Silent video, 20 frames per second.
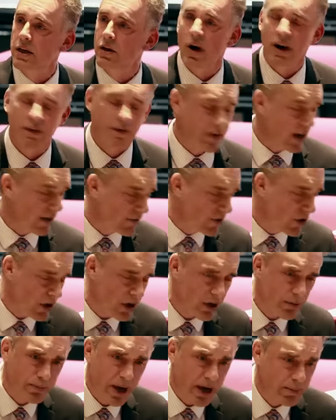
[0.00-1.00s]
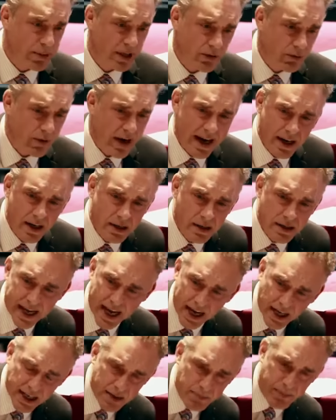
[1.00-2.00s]
You know, I've, I've gone on public record
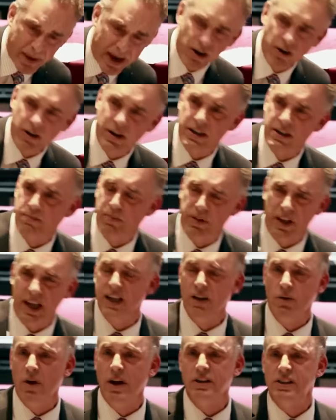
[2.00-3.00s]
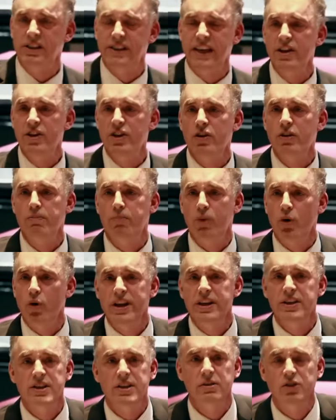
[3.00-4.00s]
telling parents, bloody well send your
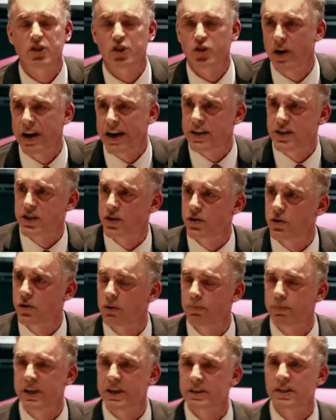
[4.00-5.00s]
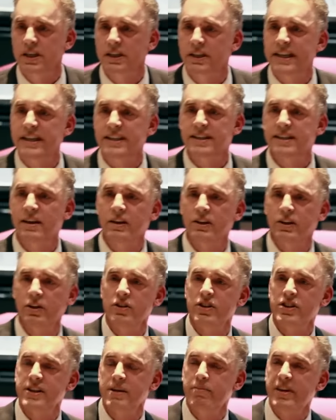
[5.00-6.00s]
boys to trade school because at least they'll
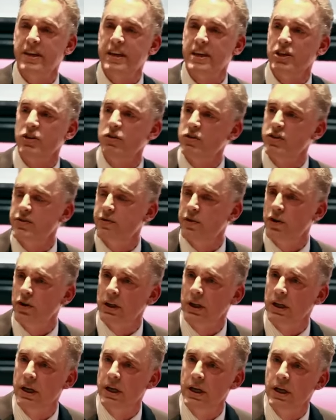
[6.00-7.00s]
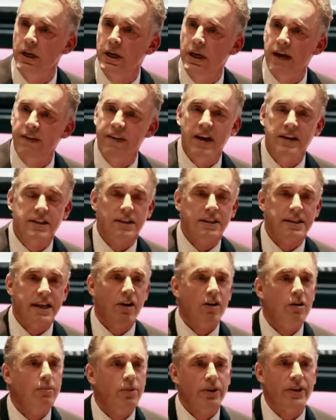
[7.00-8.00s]
learn something useful. Hmm. And that's a
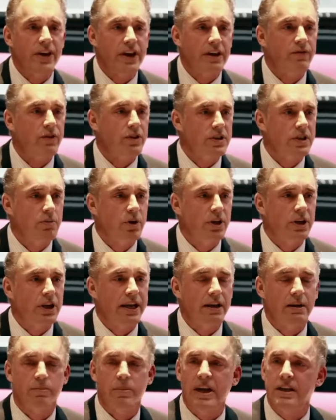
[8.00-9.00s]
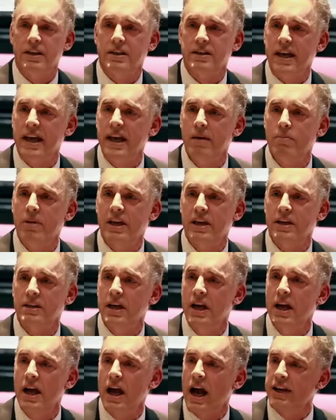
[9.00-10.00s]
terrible thing for someone like me to say
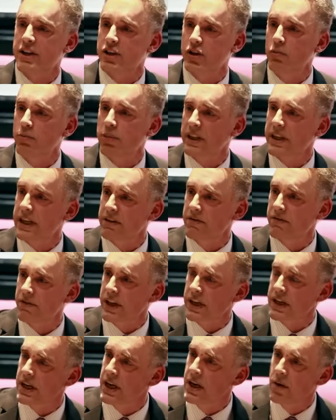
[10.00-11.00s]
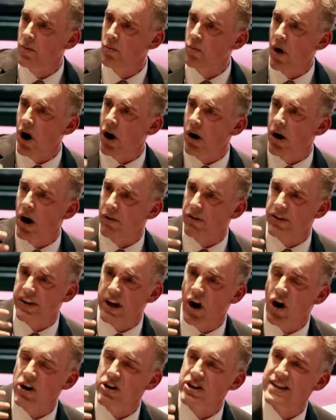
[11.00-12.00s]
because I do believe that uh,
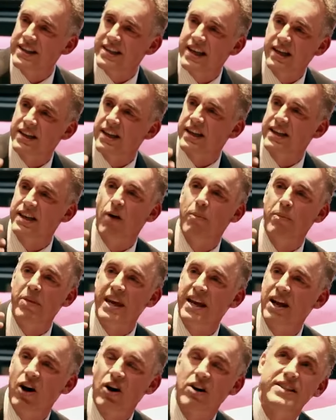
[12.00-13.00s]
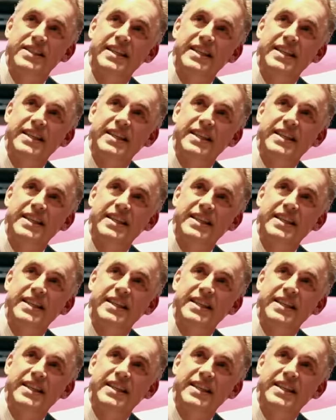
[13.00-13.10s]
the art that being